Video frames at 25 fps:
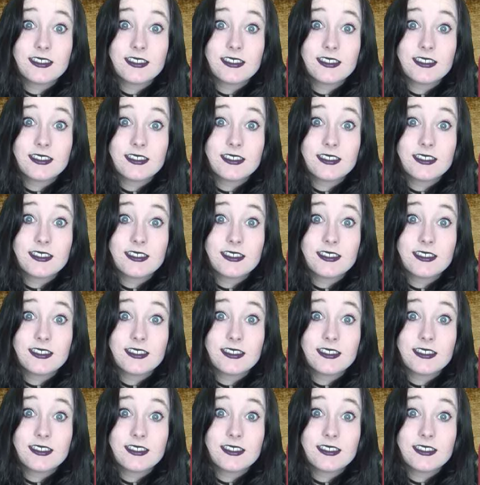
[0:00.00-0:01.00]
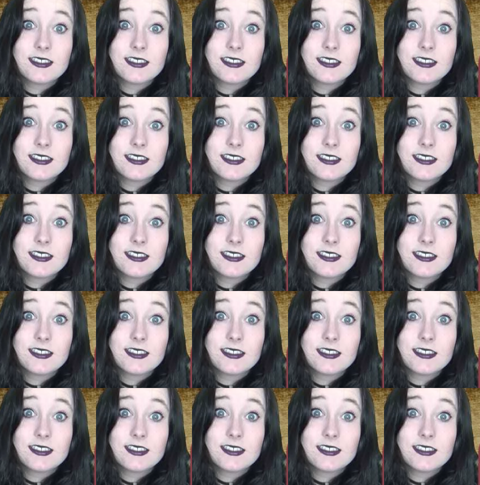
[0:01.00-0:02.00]

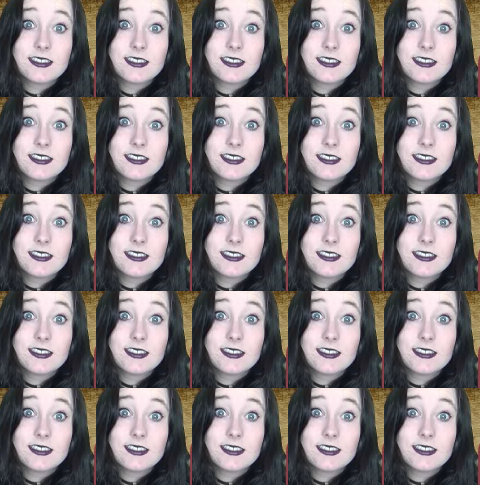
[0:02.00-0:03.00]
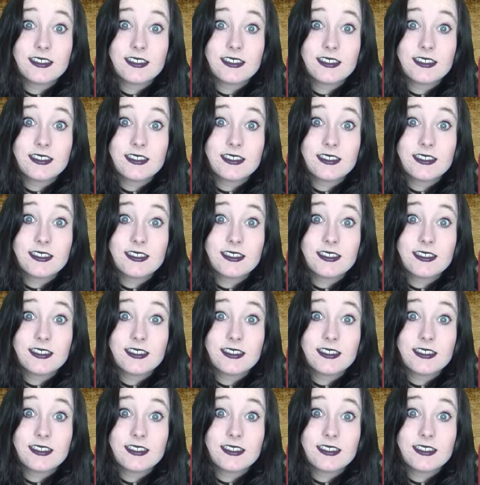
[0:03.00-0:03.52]
This is a still picture; no speech is visible.